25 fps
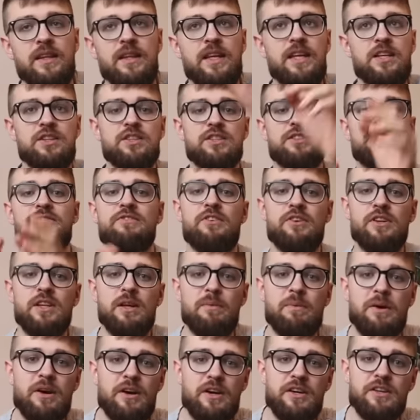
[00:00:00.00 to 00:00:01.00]
they just fall
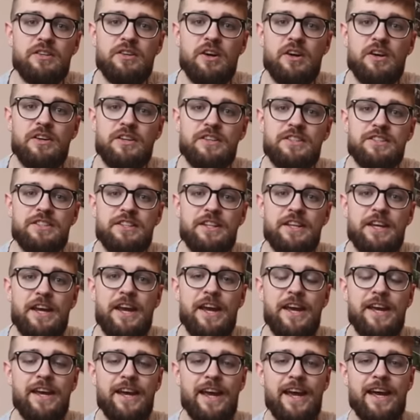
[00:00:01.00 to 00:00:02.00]
apart, honestly.
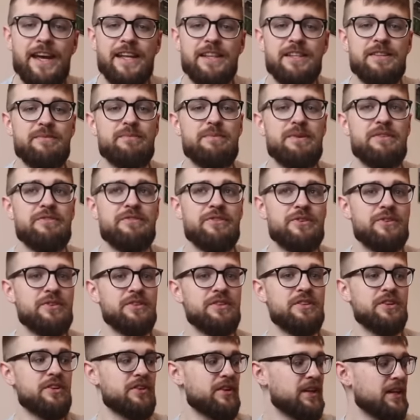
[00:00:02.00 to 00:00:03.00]
And
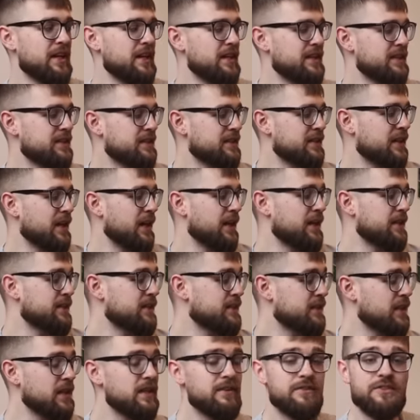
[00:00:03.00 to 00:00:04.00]
before there is a
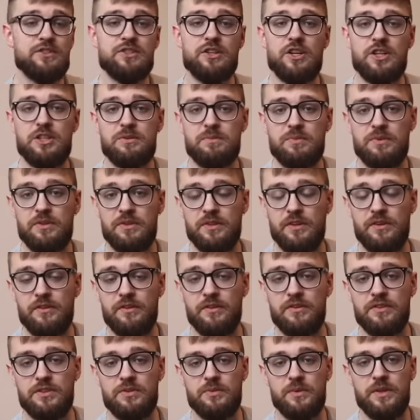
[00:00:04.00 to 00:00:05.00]
safe charge port on
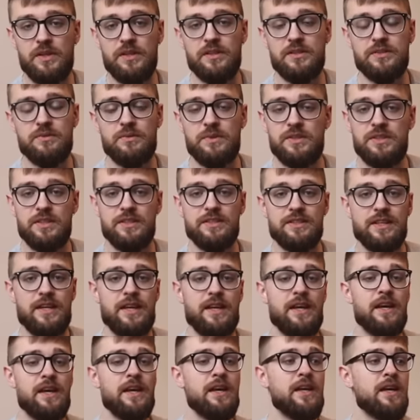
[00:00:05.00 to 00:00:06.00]
those wheels, which is
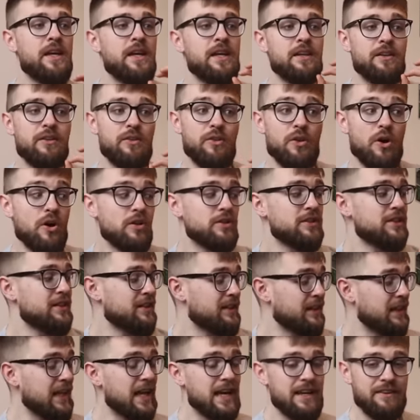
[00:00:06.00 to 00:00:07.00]
a
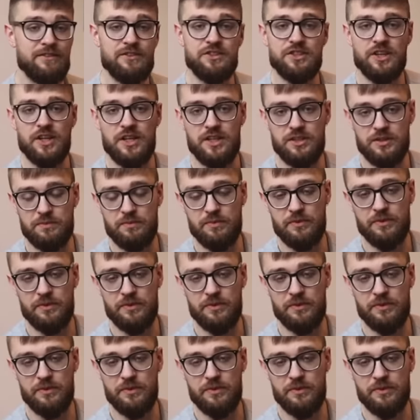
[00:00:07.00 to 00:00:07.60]
not live charge